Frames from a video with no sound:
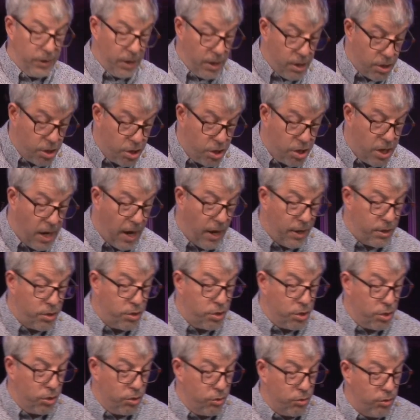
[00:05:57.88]

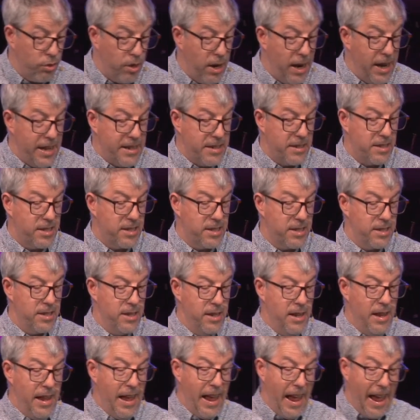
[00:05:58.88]
Such grace
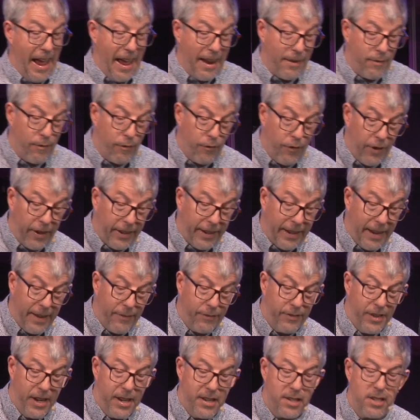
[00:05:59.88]
and
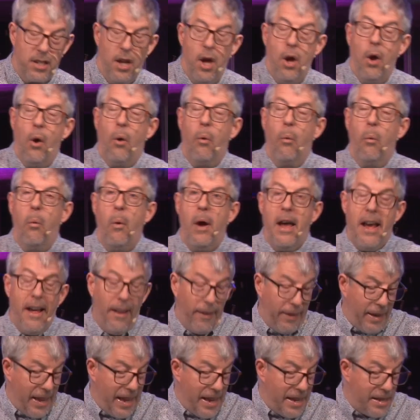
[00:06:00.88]
forgiveness
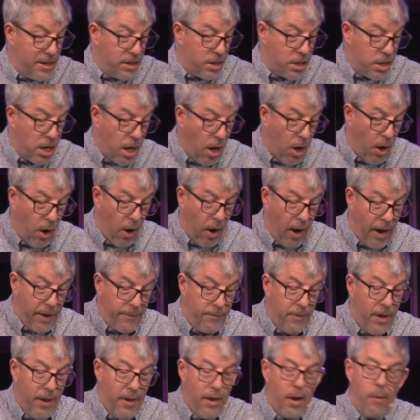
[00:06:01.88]
will in
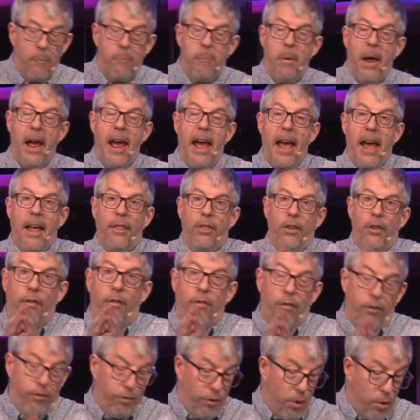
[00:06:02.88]
time bear
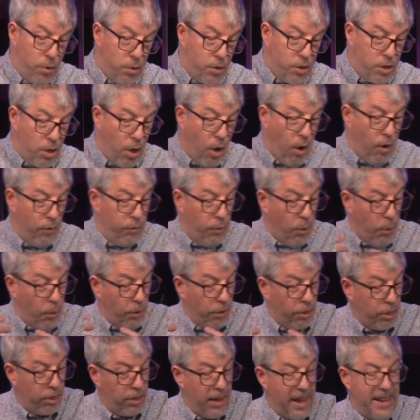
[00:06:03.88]
fruit of
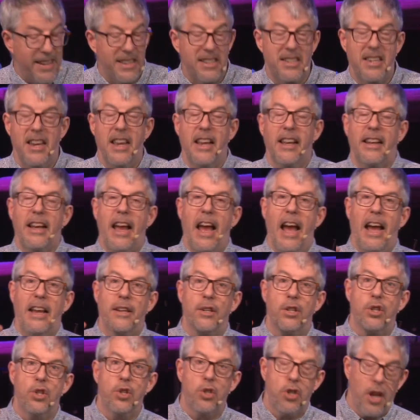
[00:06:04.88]
authentic
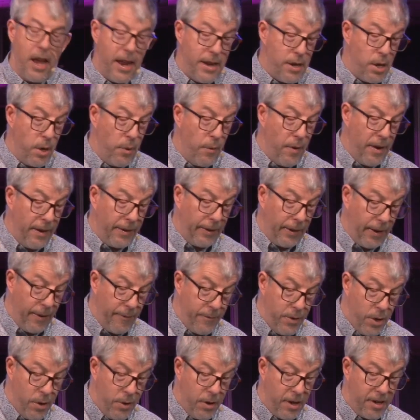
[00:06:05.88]
and genuine
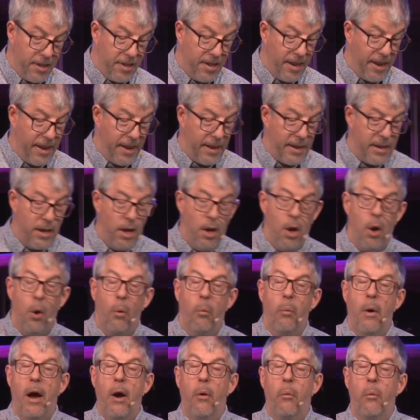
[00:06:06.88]
community
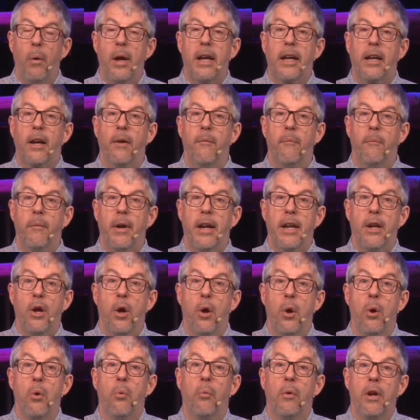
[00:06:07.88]
where we can be
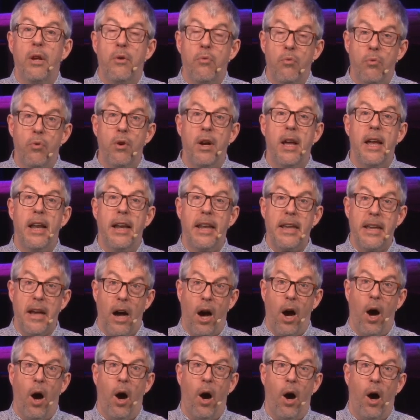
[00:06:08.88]
who we really
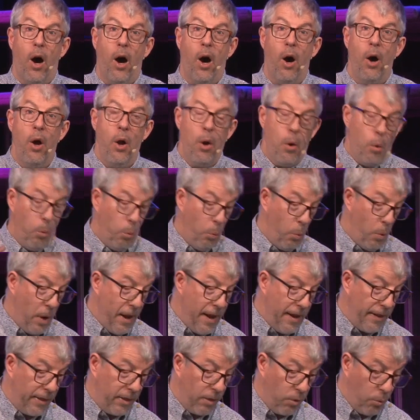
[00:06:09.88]
are
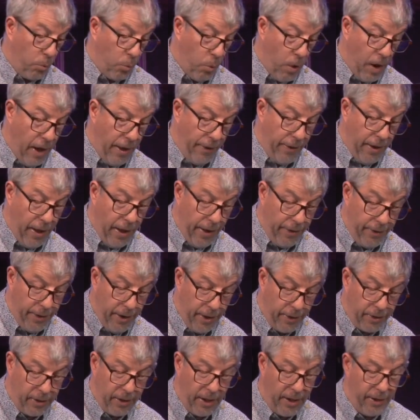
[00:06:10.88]
with one
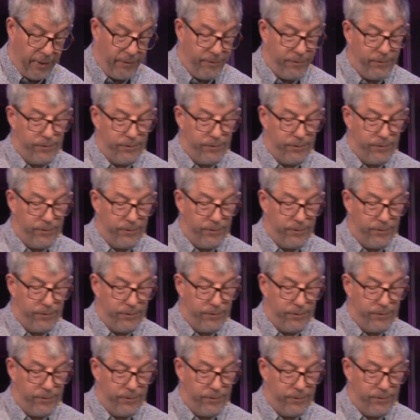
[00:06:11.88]
another.